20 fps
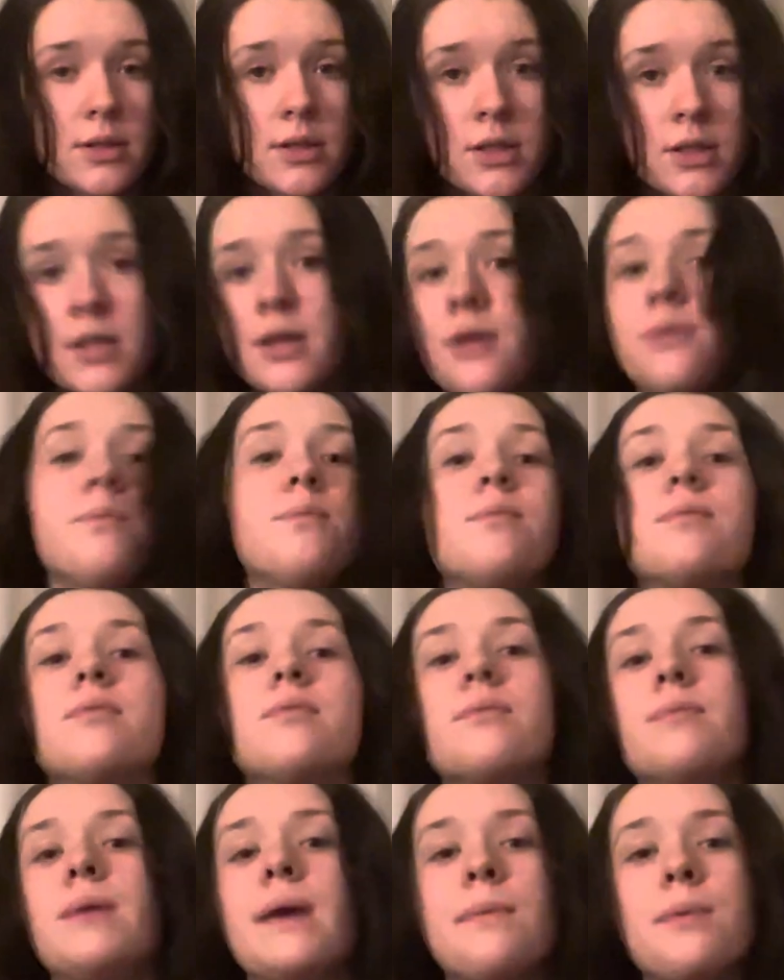you know,
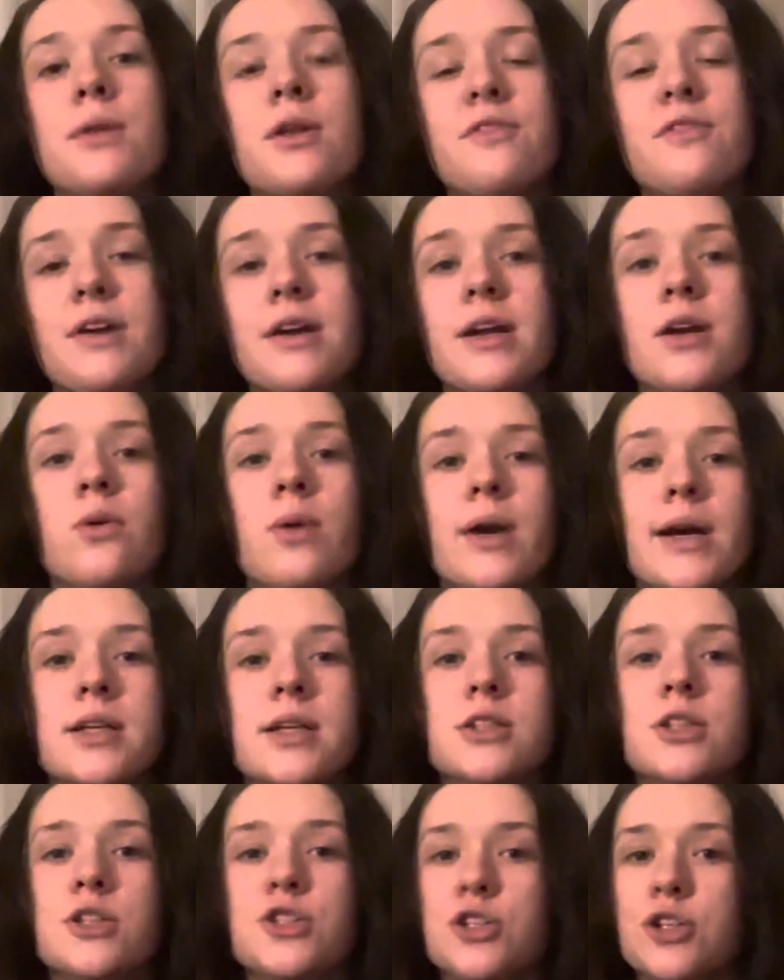people are very
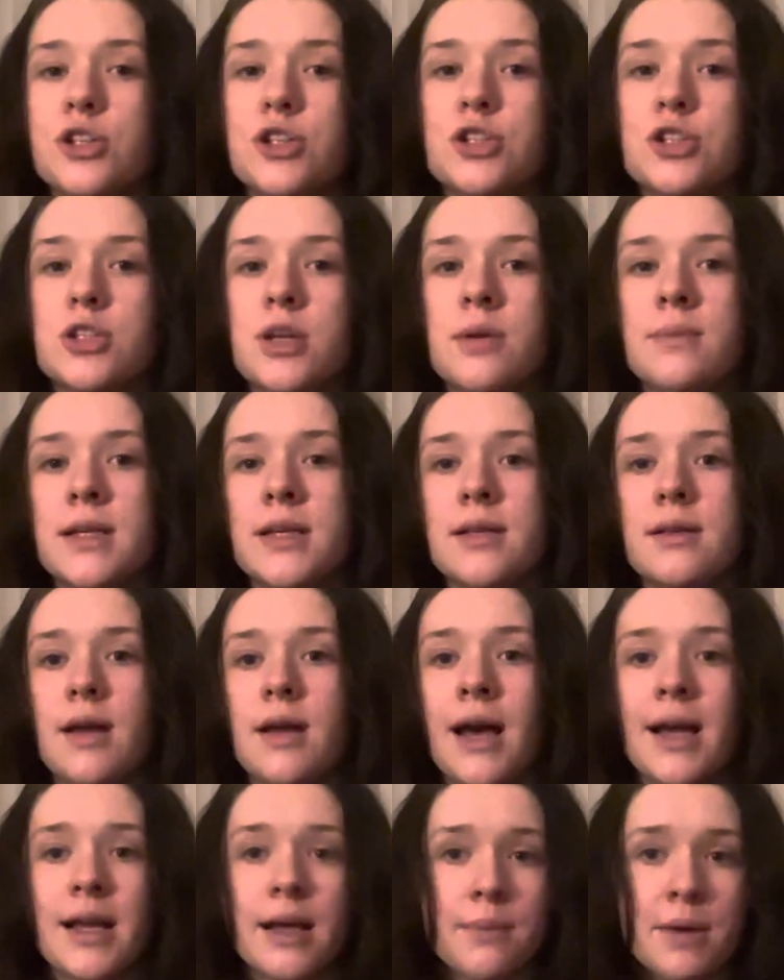quick to judge. I mean,
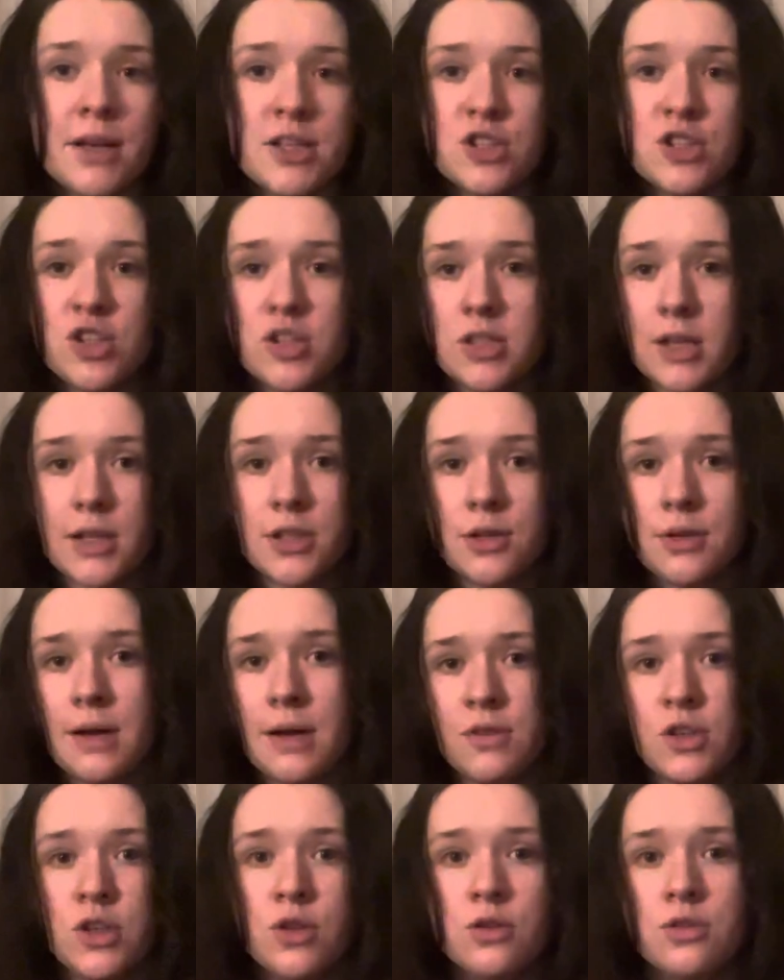I get messages and I don't
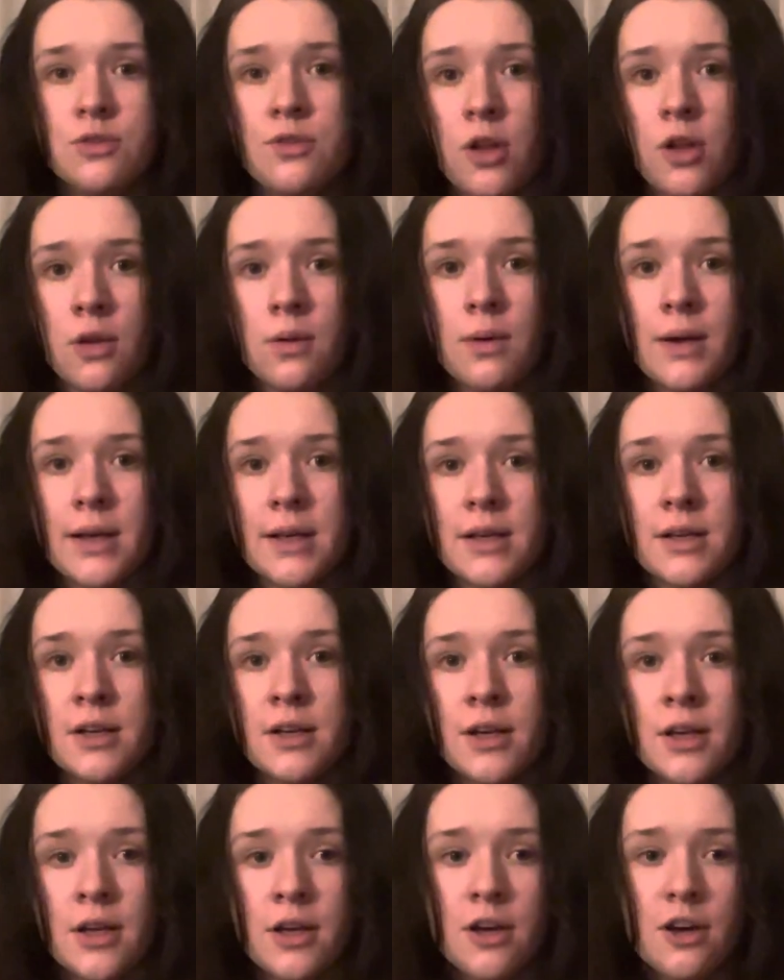have a huge following
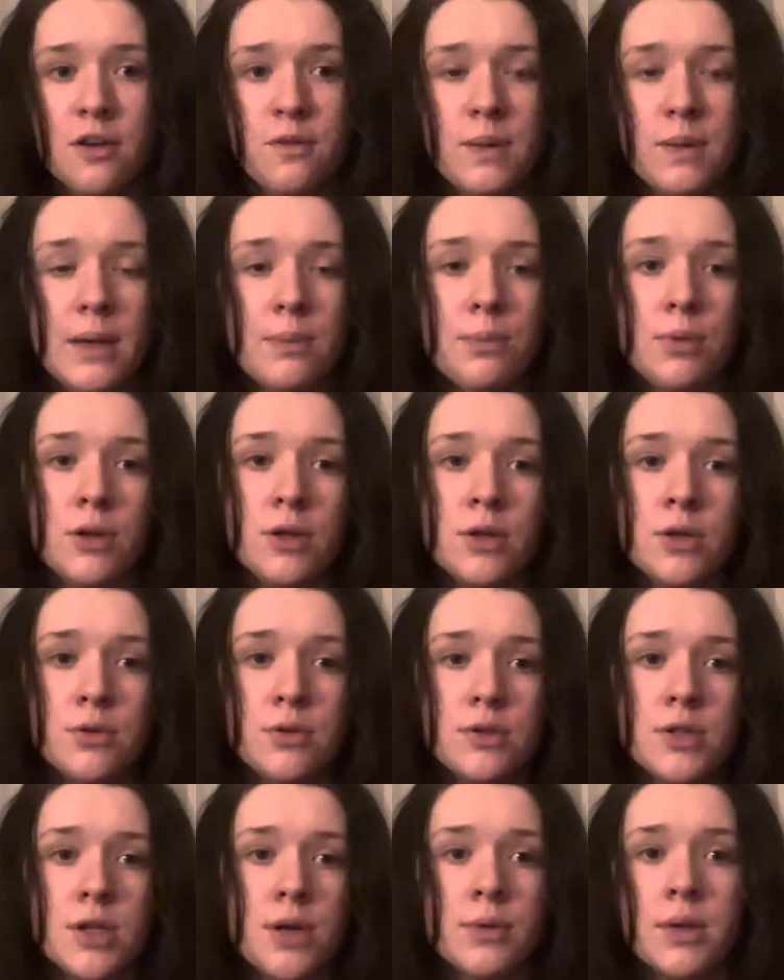of people
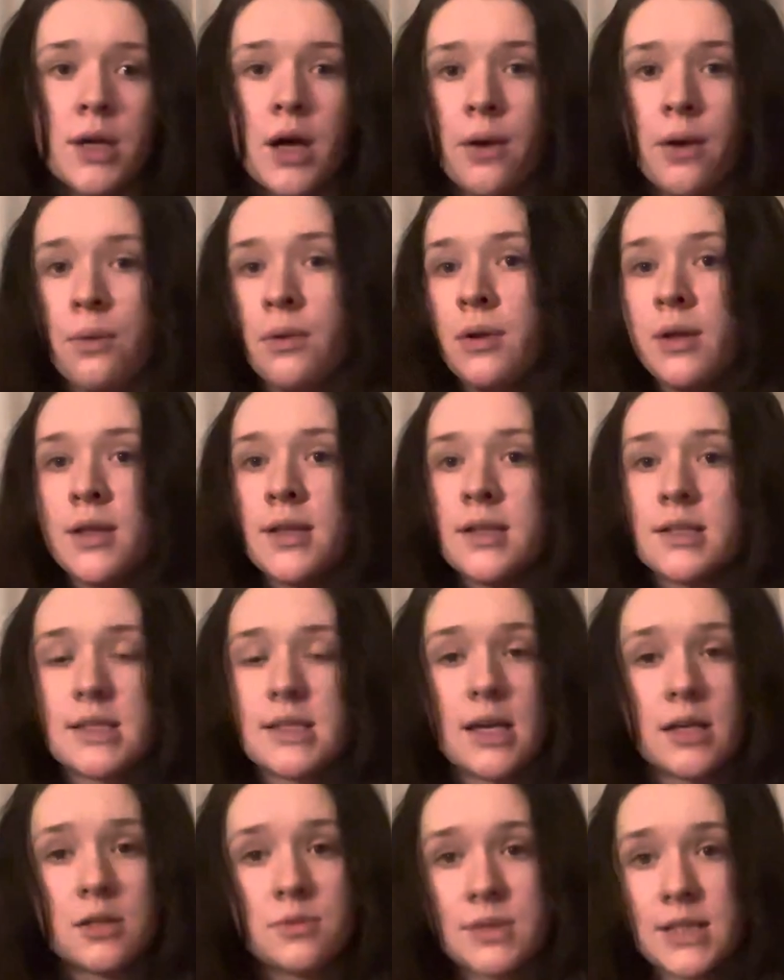who don't know the
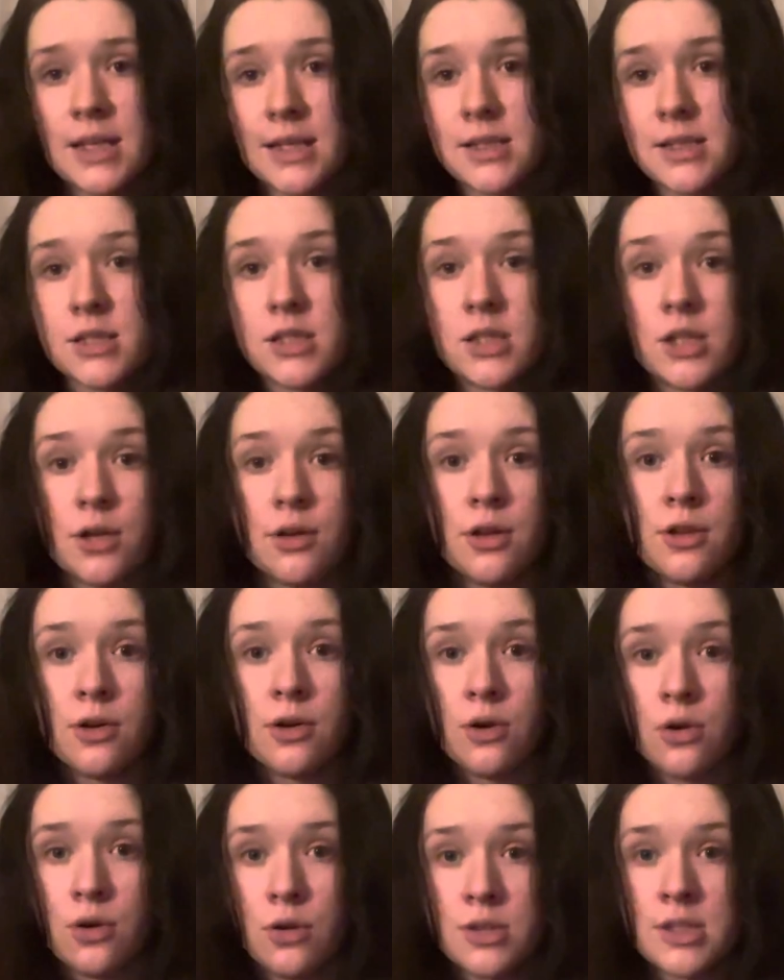circumstances, they don't know the
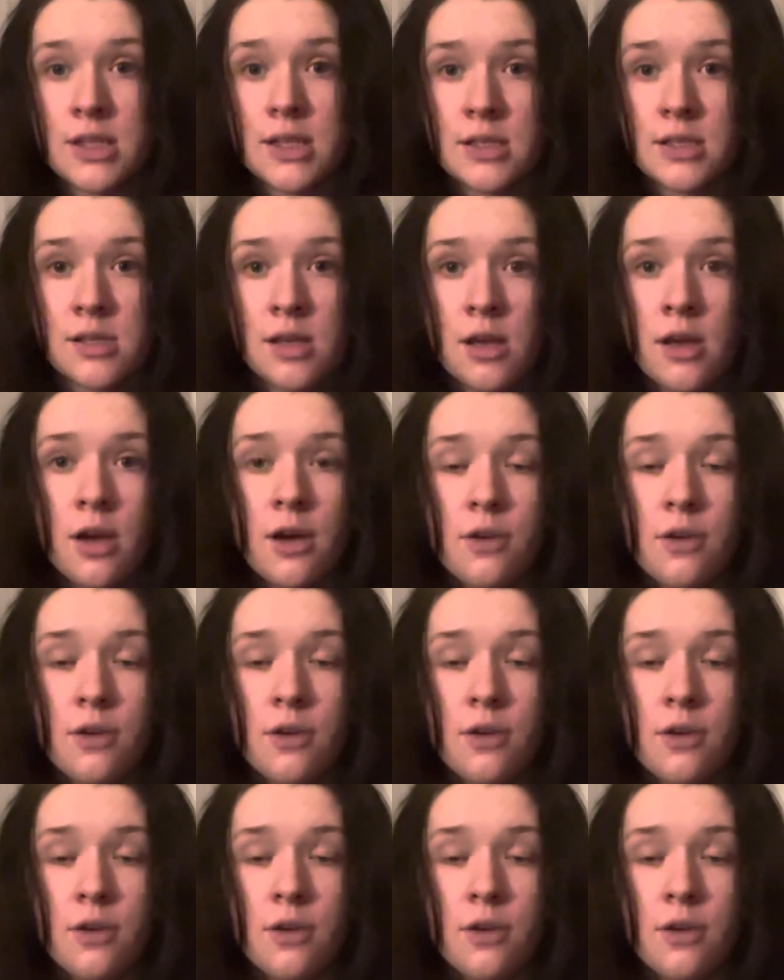horses.